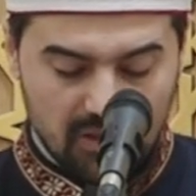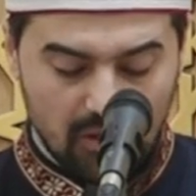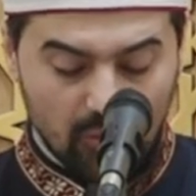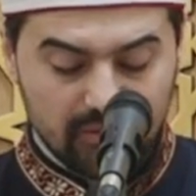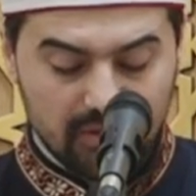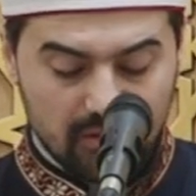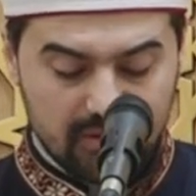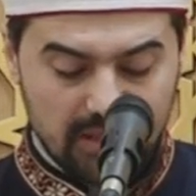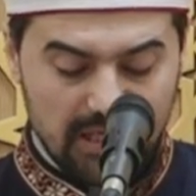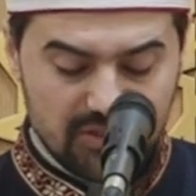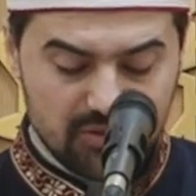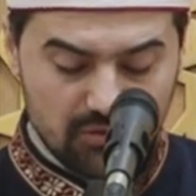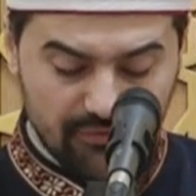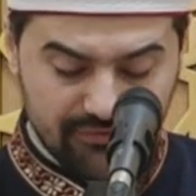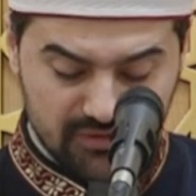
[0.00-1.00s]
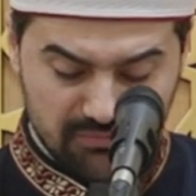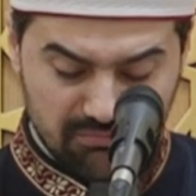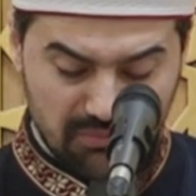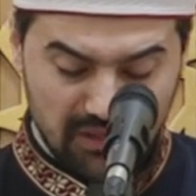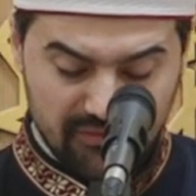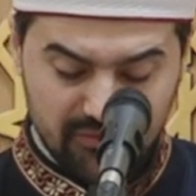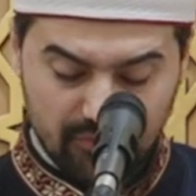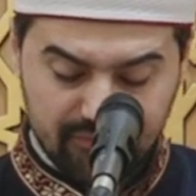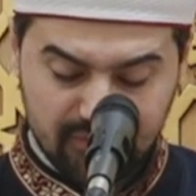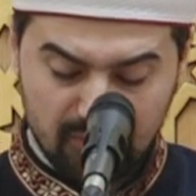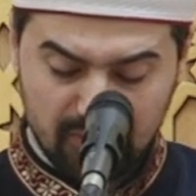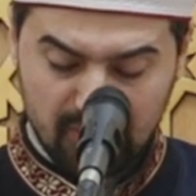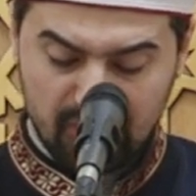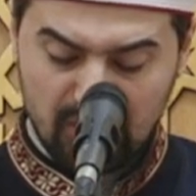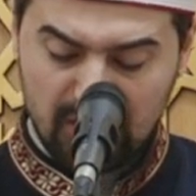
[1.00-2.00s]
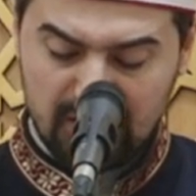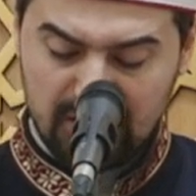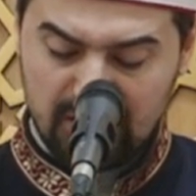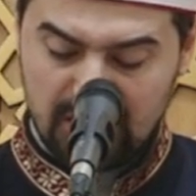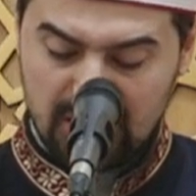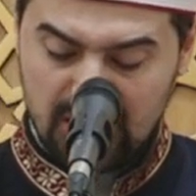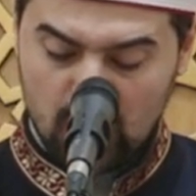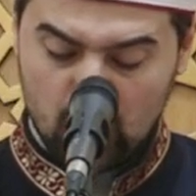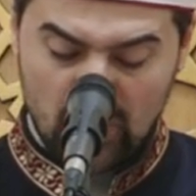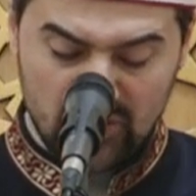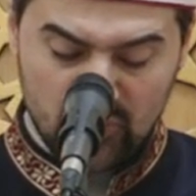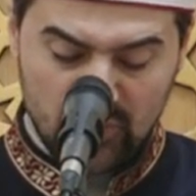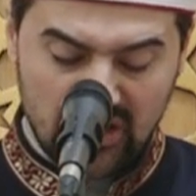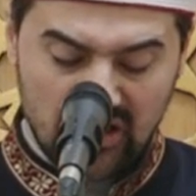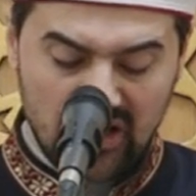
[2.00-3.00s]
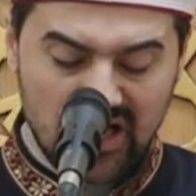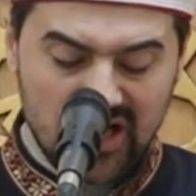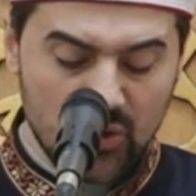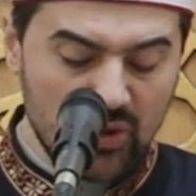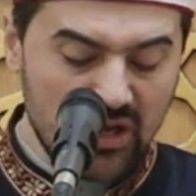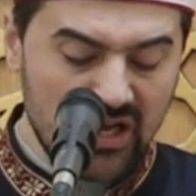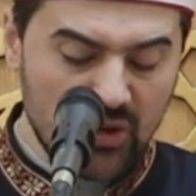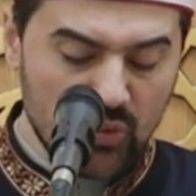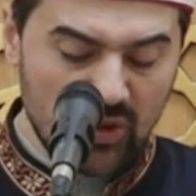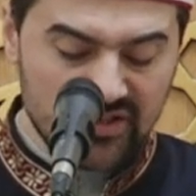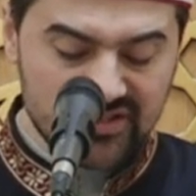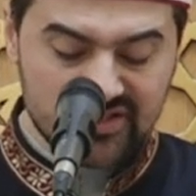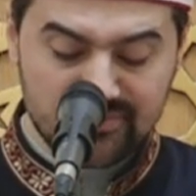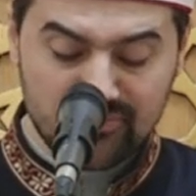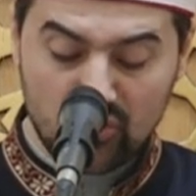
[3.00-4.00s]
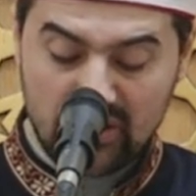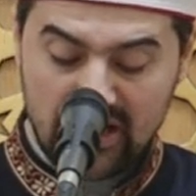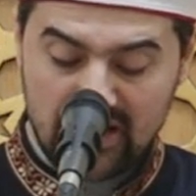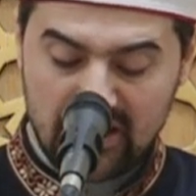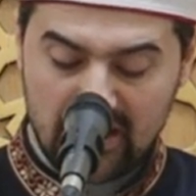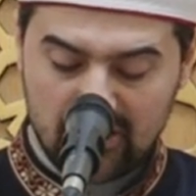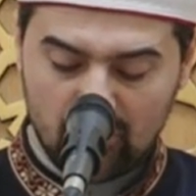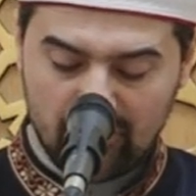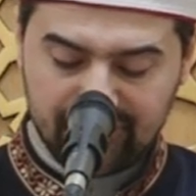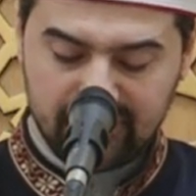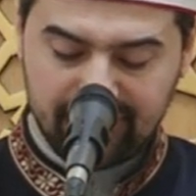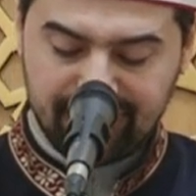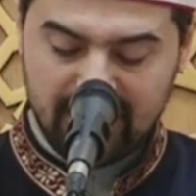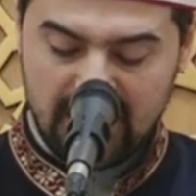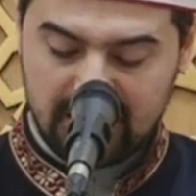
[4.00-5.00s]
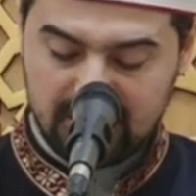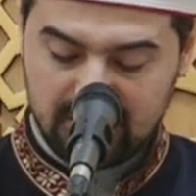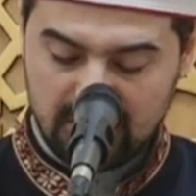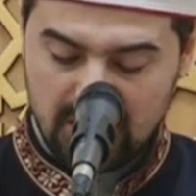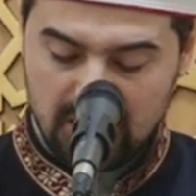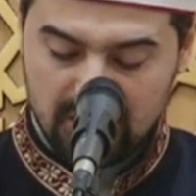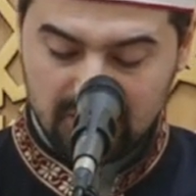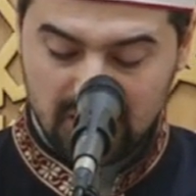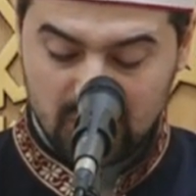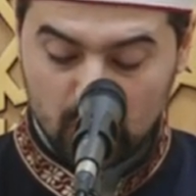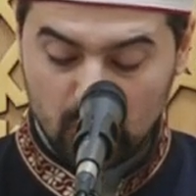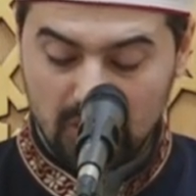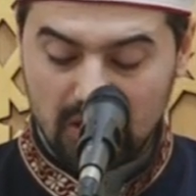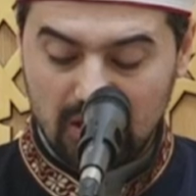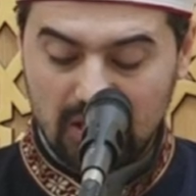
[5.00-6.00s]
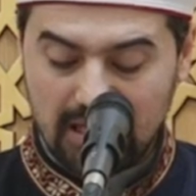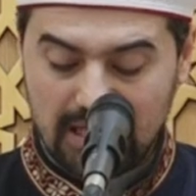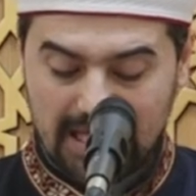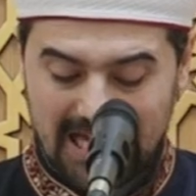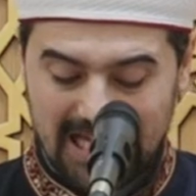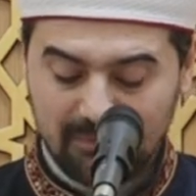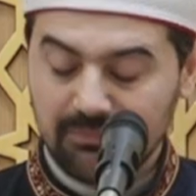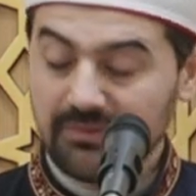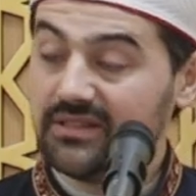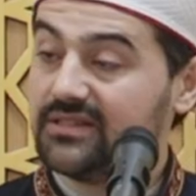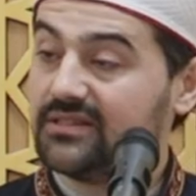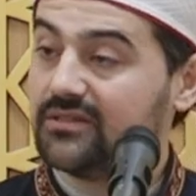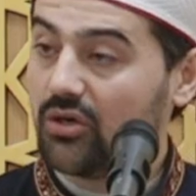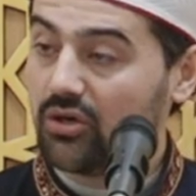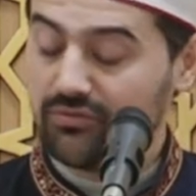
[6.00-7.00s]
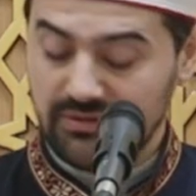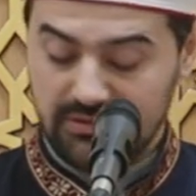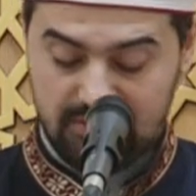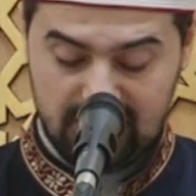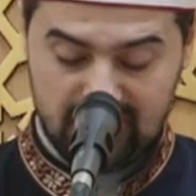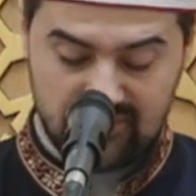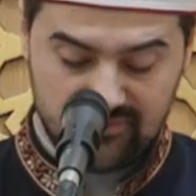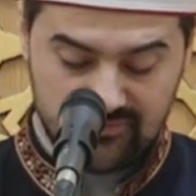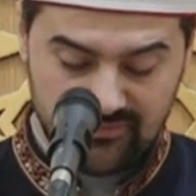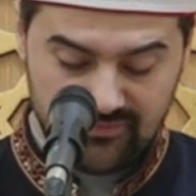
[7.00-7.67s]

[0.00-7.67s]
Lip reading: On the occasion of the month of Ramadan, when we are aware once more again of the fact that we are helpless servants,